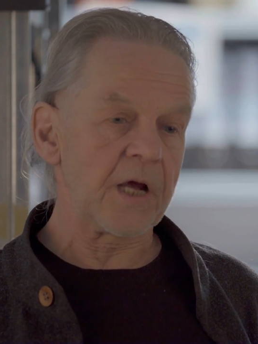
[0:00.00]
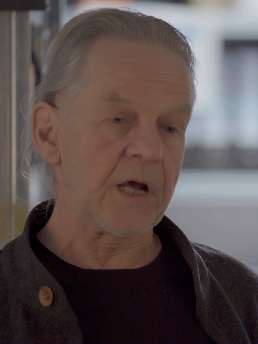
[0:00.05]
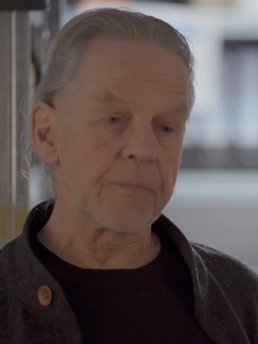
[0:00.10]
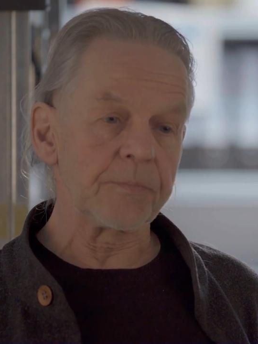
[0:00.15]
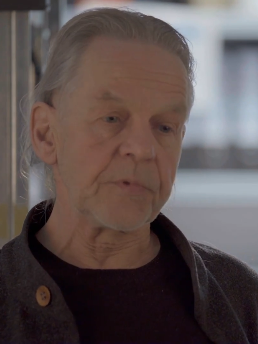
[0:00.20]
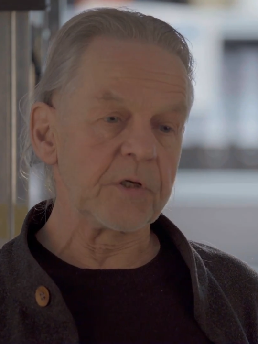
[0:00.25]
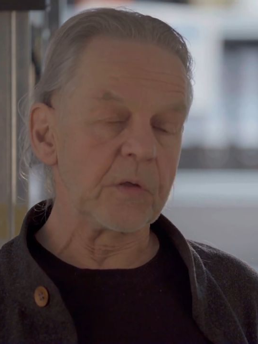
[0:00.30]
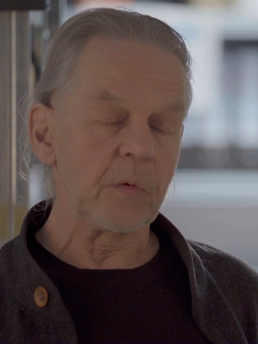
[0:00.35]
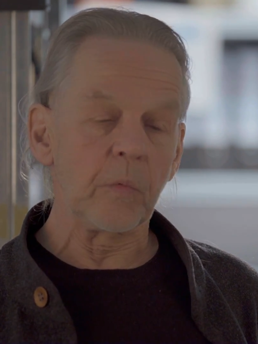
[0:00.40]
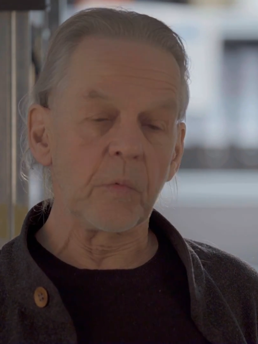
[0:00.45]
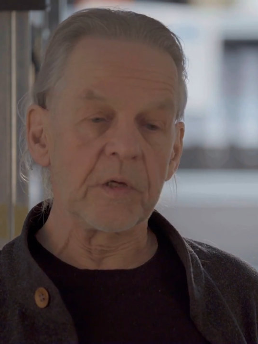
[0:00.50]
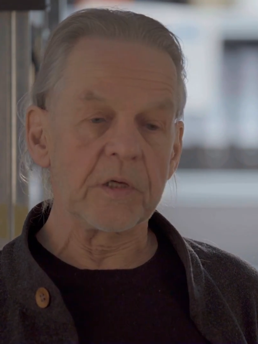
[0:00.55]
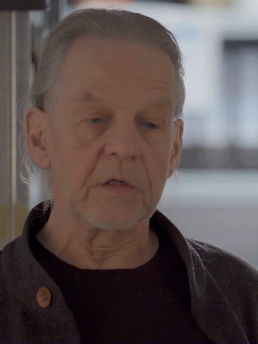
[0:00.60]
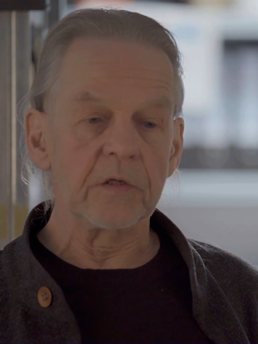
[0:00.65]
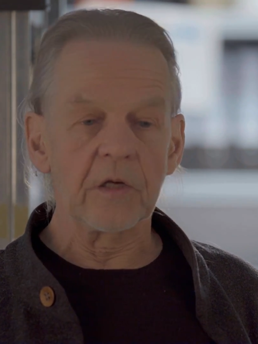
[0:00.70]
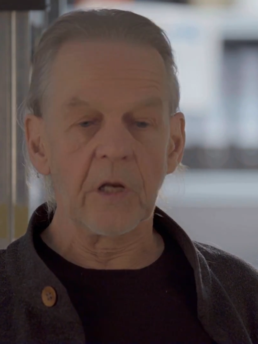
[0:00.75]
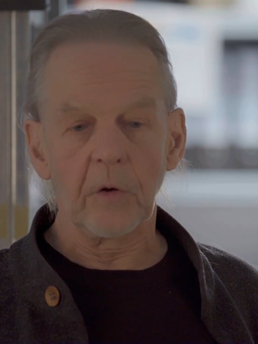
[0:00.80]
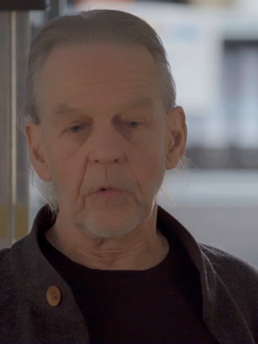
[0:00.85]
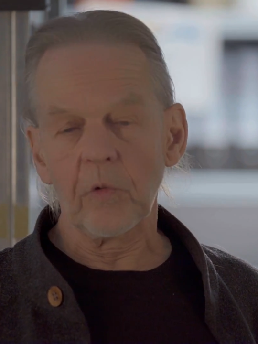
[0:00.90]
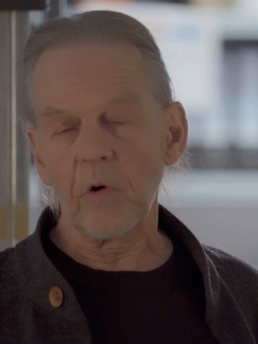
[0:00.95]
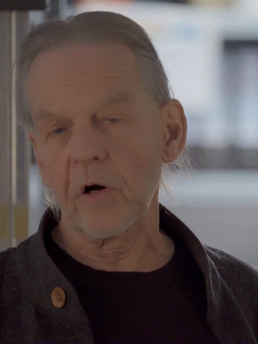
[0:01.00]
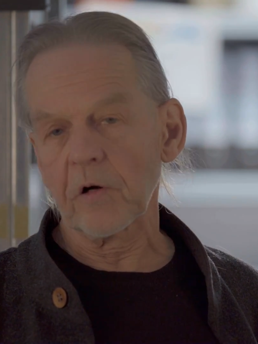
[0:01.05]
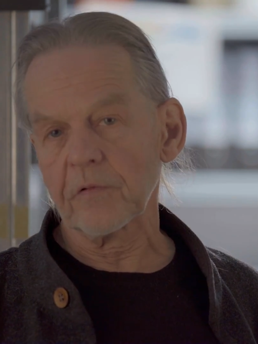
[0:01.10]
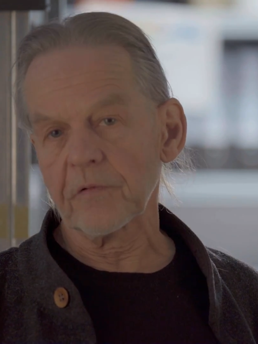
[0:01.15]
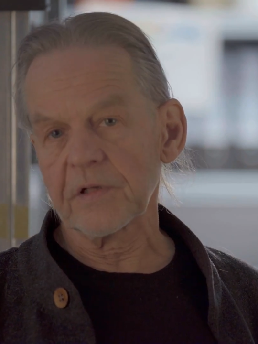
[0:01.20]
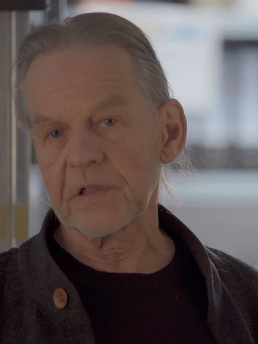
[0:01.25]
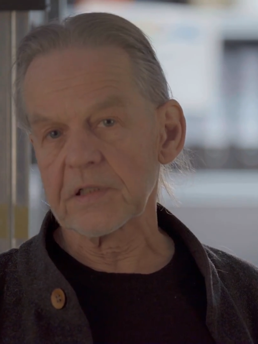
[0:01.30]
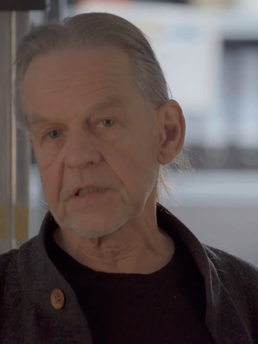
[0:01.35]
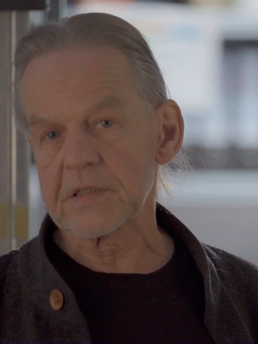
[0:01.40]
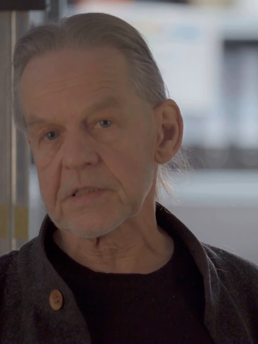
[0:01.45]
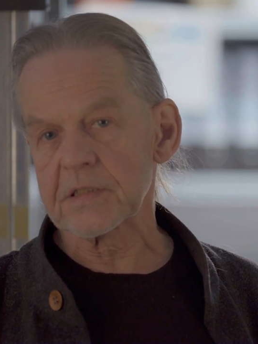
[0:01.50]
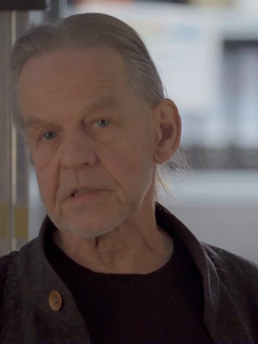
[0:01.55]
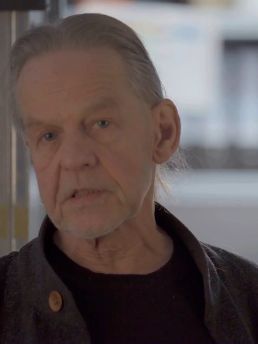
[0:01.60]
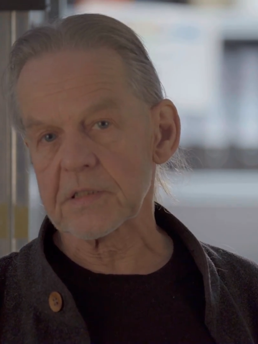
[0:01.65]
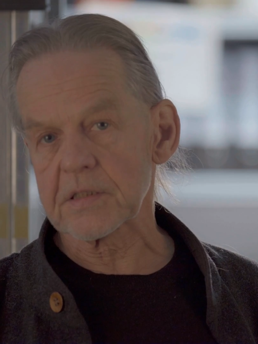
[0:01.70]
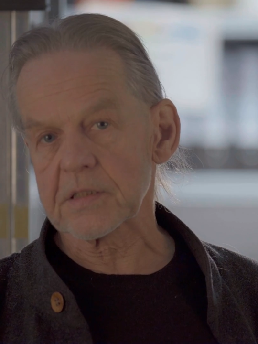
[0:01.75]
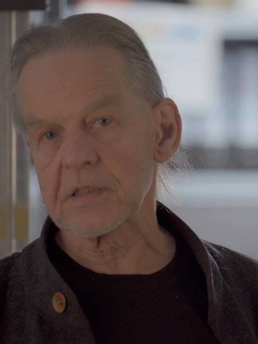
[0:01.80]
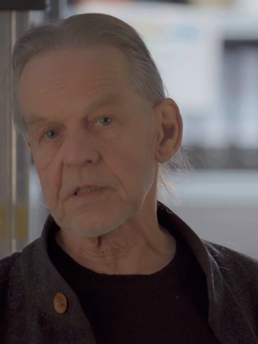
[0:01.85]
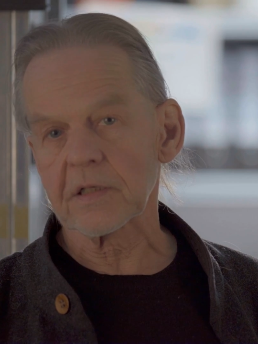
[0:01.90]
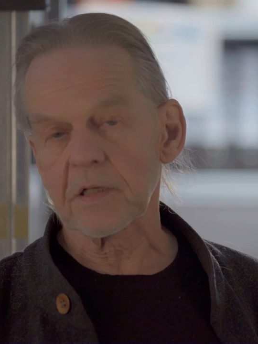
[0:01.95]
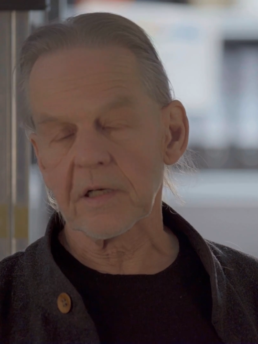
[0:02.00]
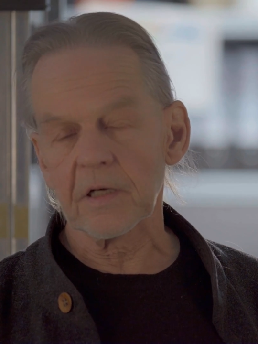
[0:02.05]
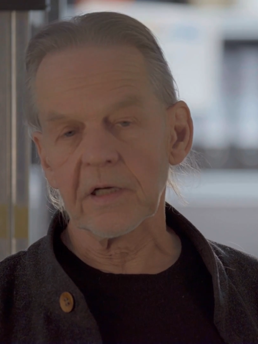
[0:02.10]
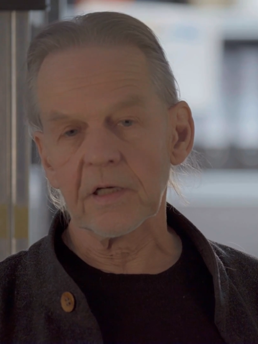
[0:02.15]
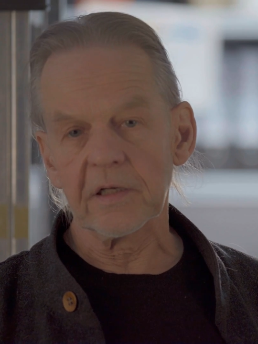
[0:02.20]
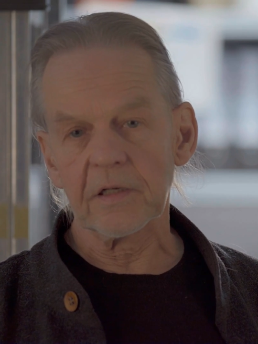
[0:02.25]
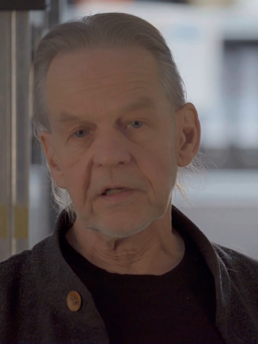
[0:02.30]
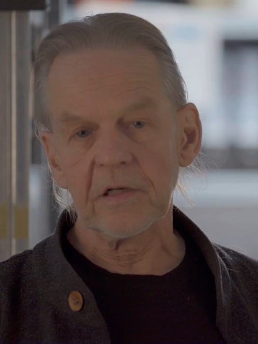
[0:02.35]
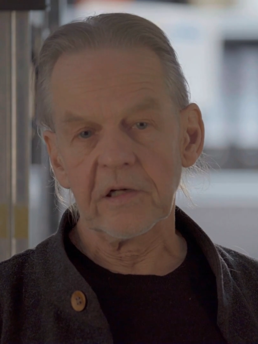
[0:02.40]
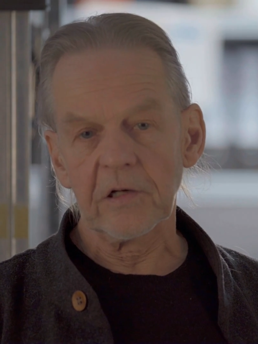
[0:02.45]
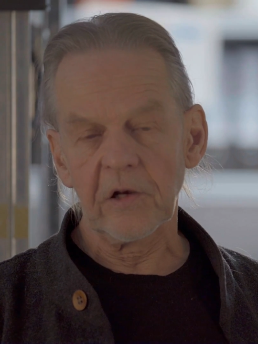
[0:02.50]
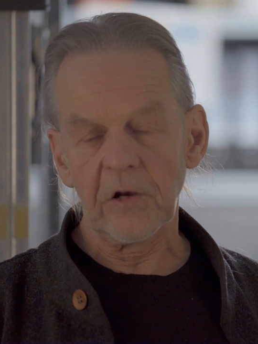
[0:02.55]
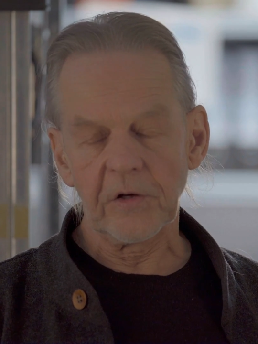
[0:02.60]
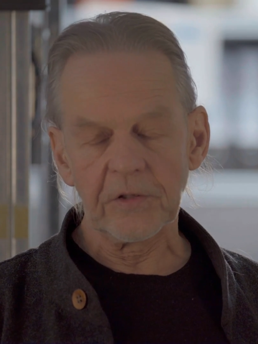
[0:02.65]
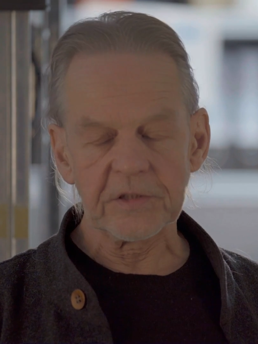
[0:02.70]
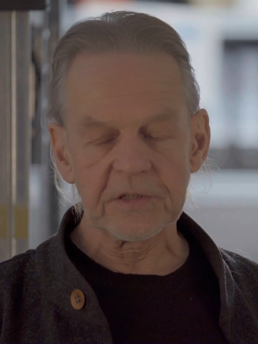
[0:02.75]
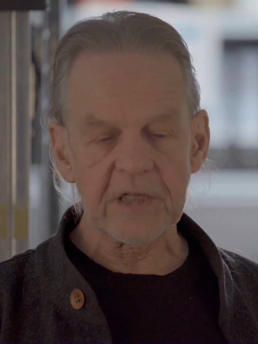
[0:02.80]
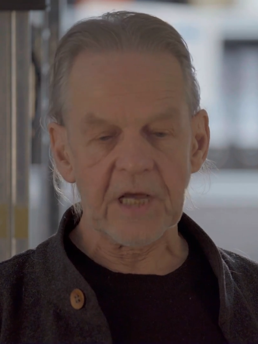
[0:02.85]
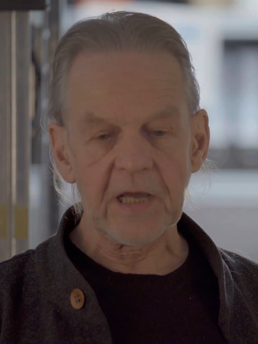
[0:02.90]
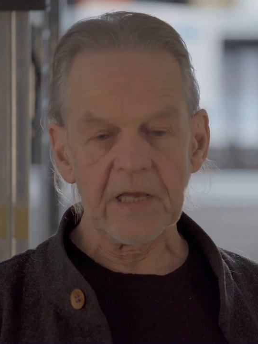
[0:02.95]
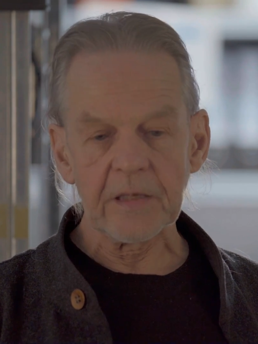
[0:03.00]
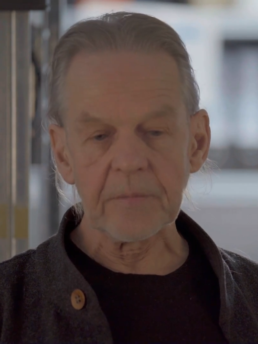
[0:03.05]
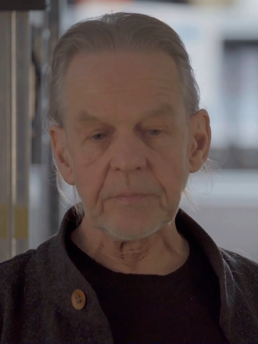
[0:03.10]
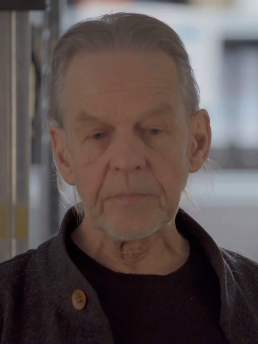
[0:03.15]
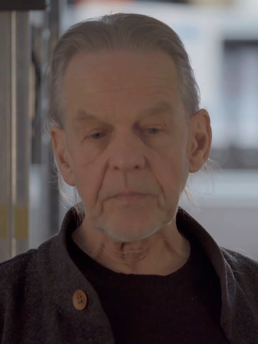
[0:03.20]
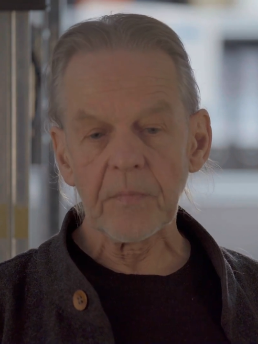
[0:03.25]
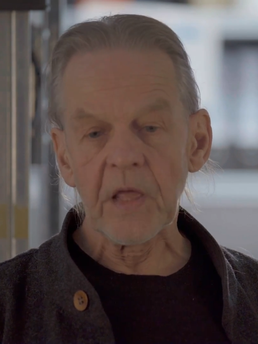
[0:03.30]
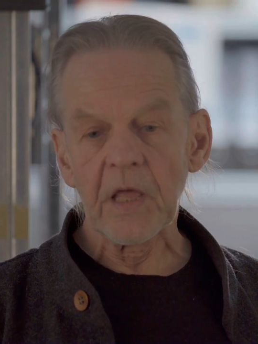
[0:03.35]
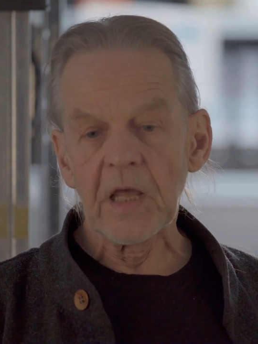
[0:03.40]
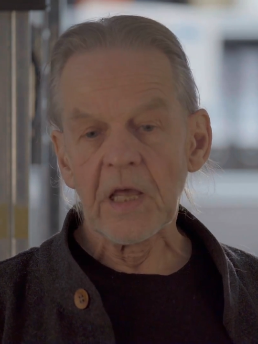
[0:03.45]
company we know already since a long time.